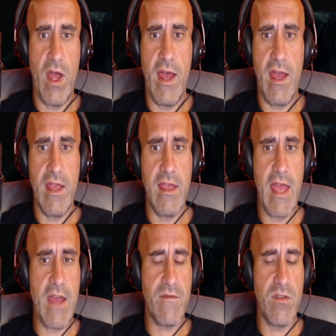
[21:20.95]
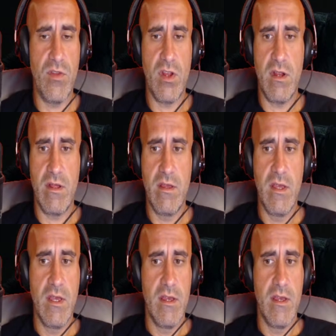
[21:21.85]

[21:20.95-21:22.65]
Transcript: why after the